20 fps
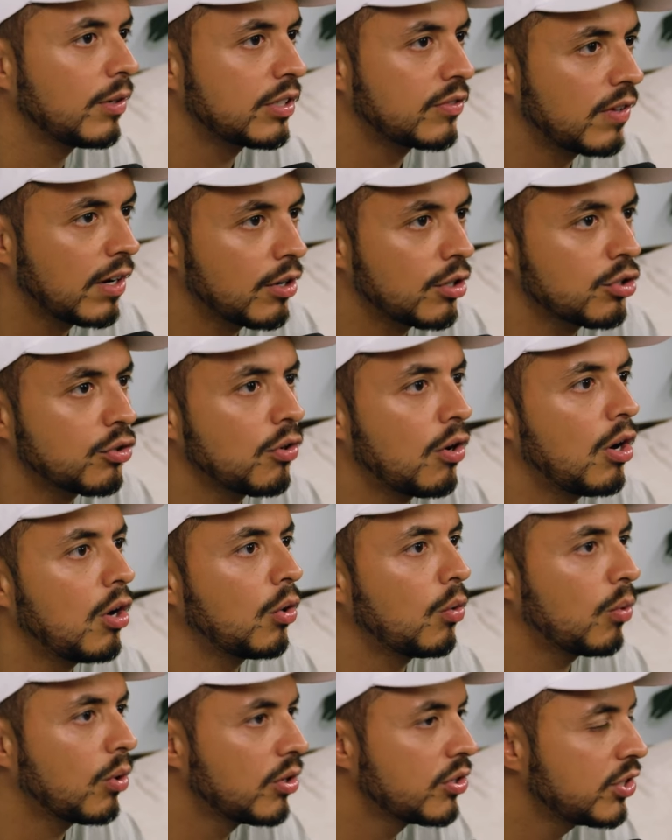resveratrol,
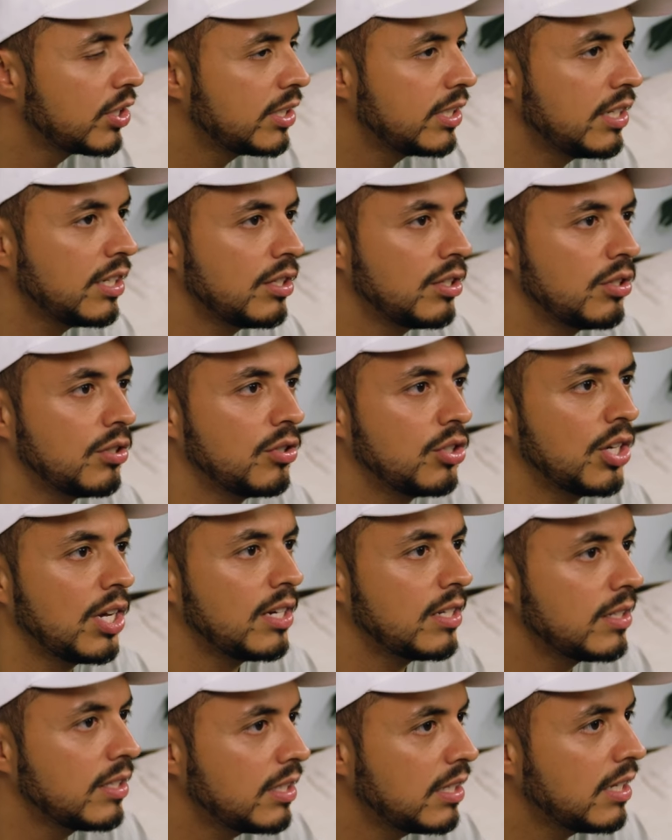quercetin,
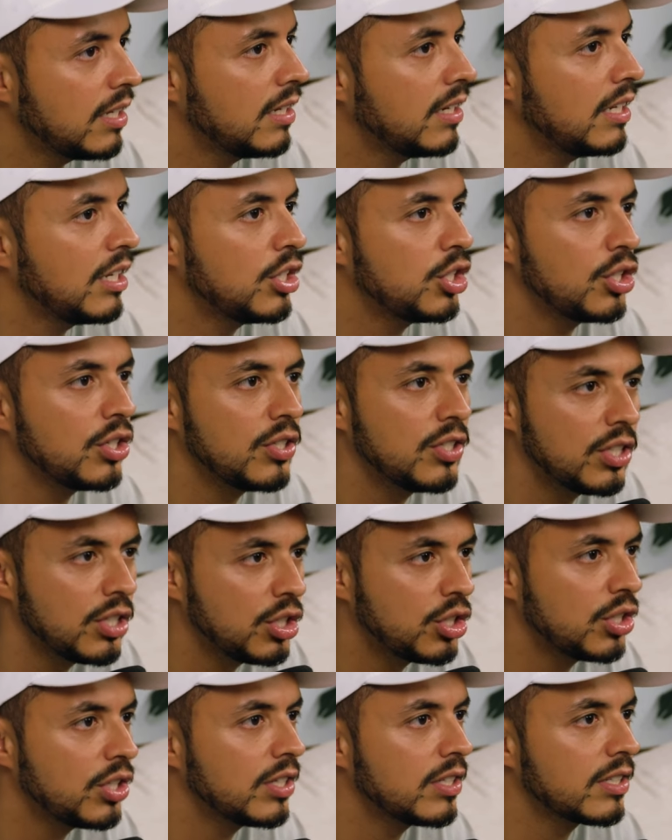genistein,
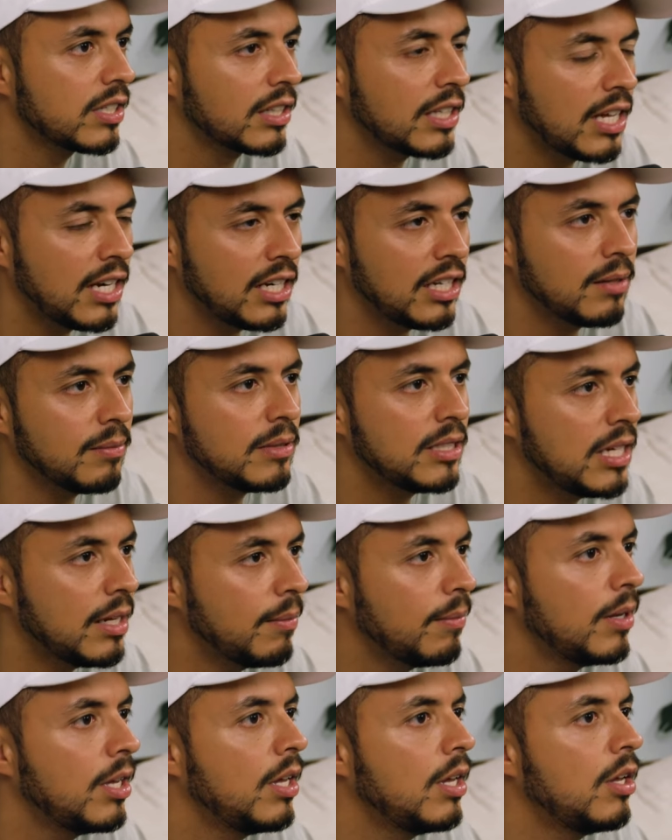EGCG, selenium,
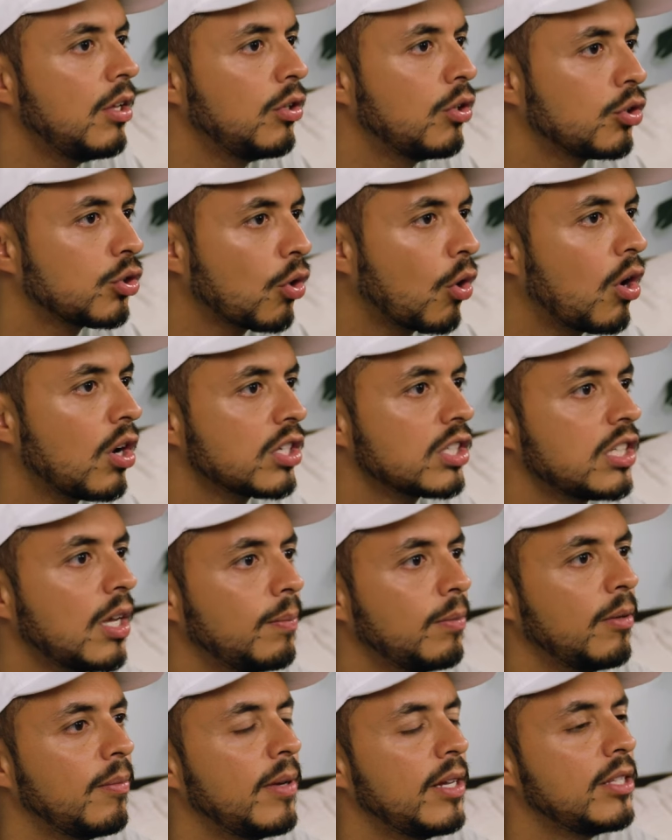DIM. Those are all
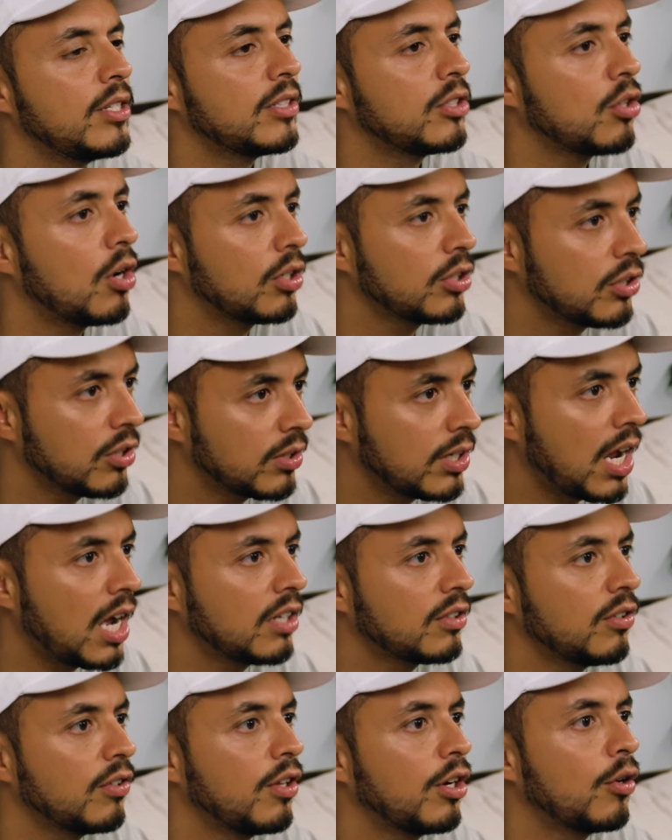supplements, talk to your
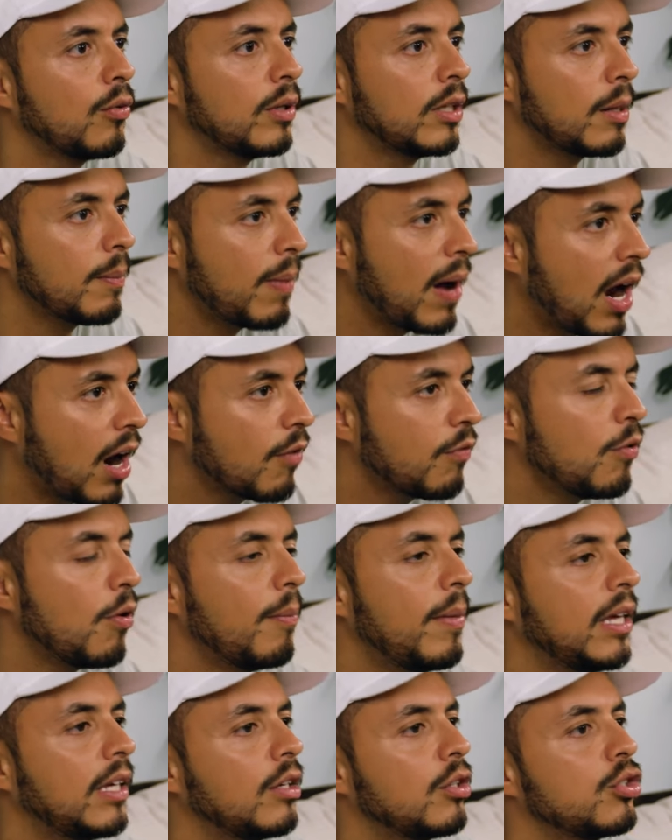doctor, that are really powerful,
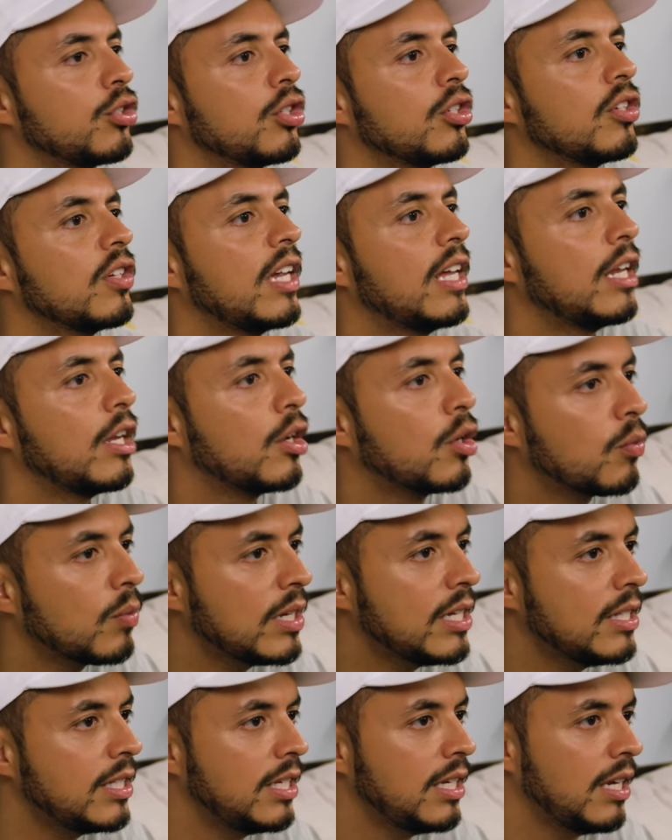making sure you're getting
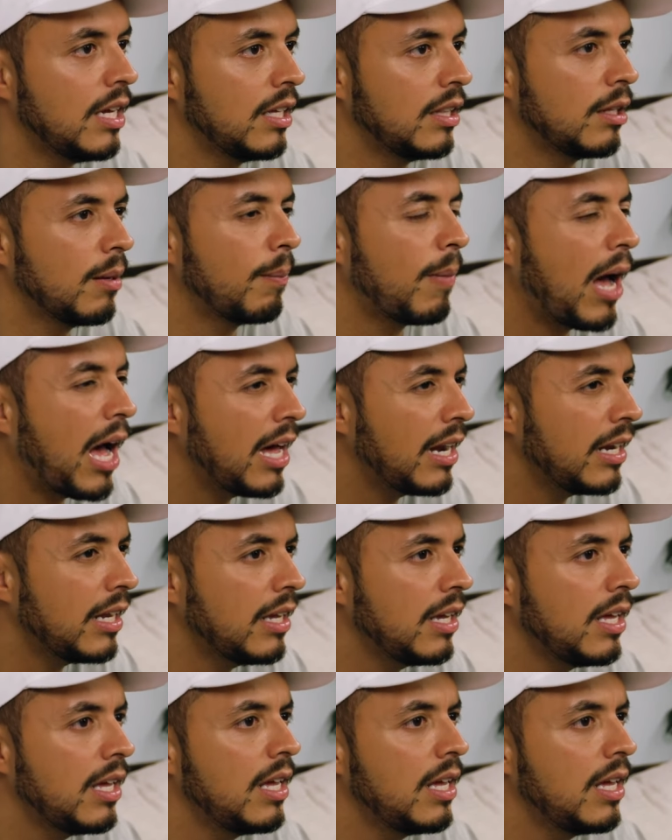green tea in the body.